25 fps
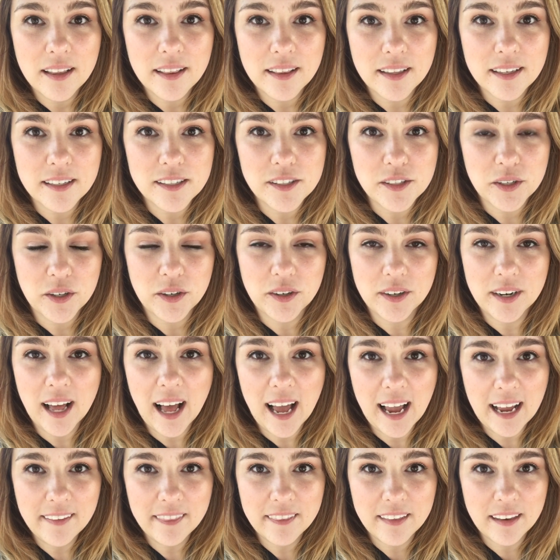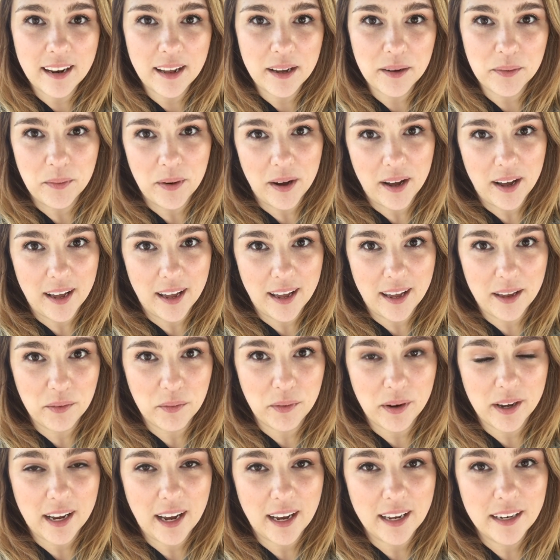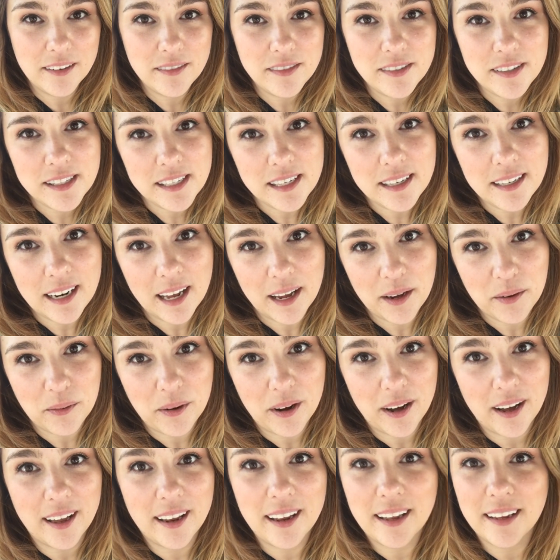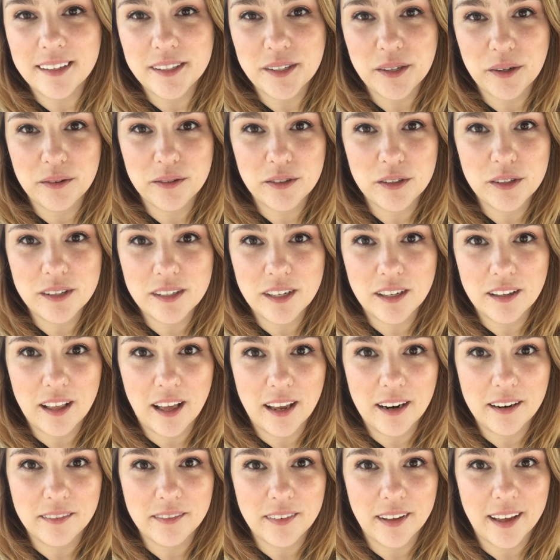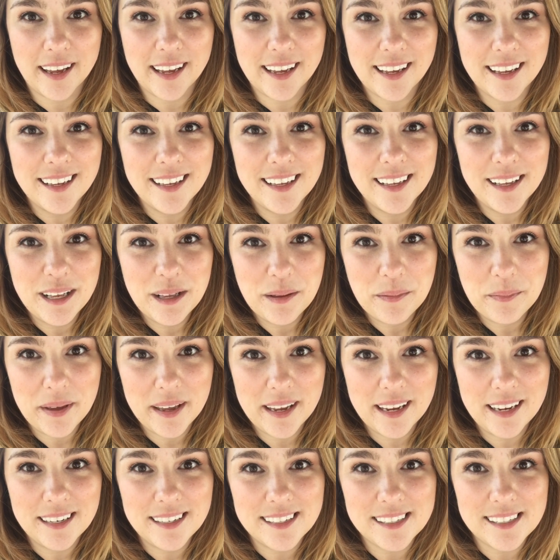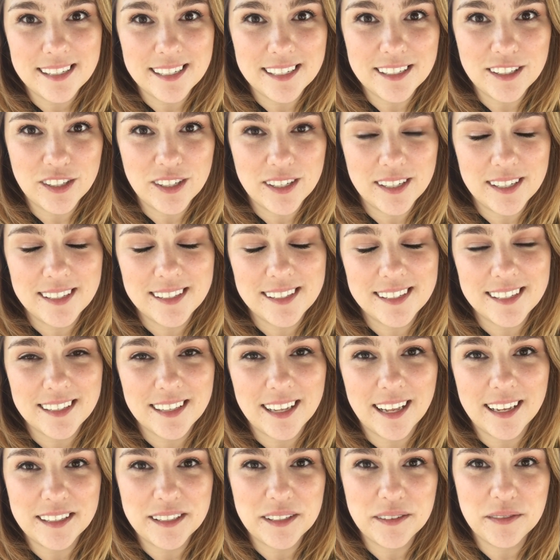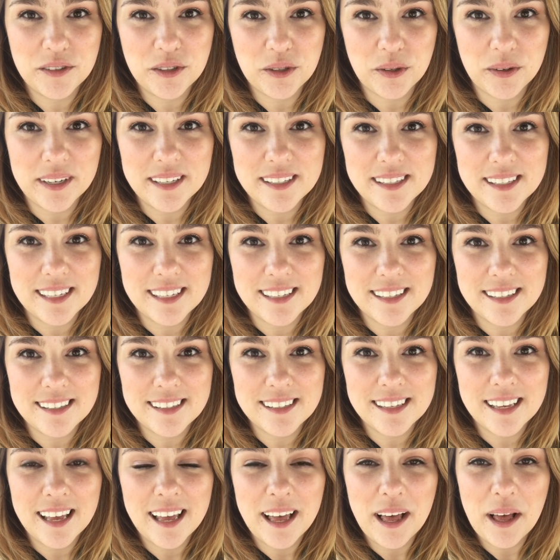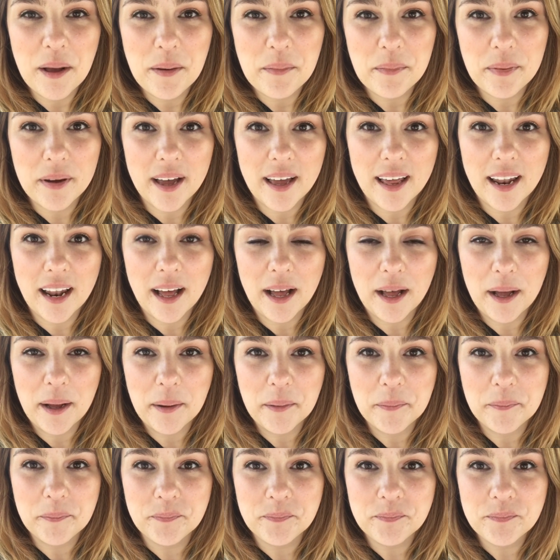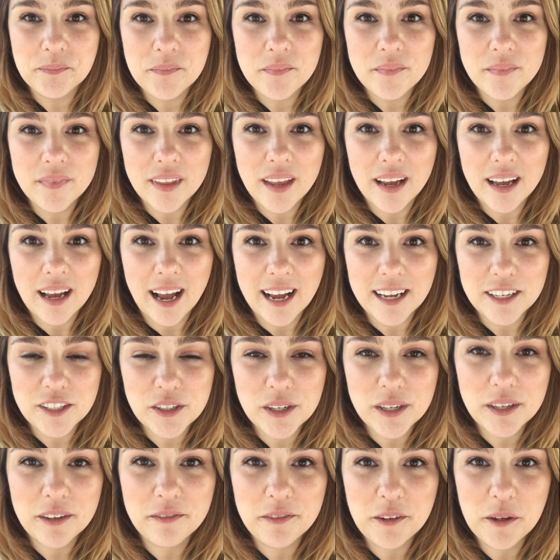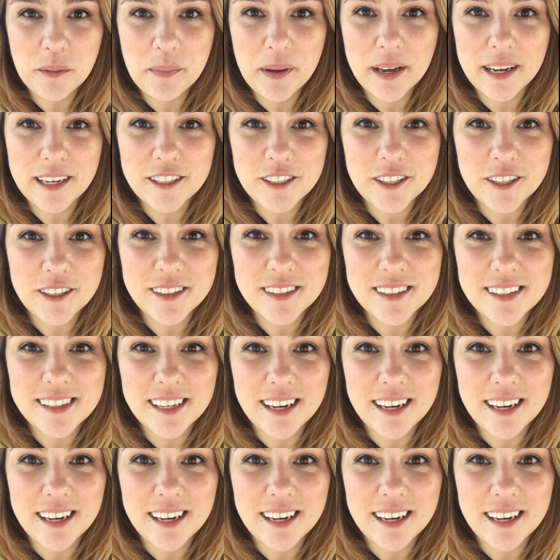the certain height that I want and what kind of seat I want. And so it was just a lot of like making decisions and lots of choices. But I took a few pictures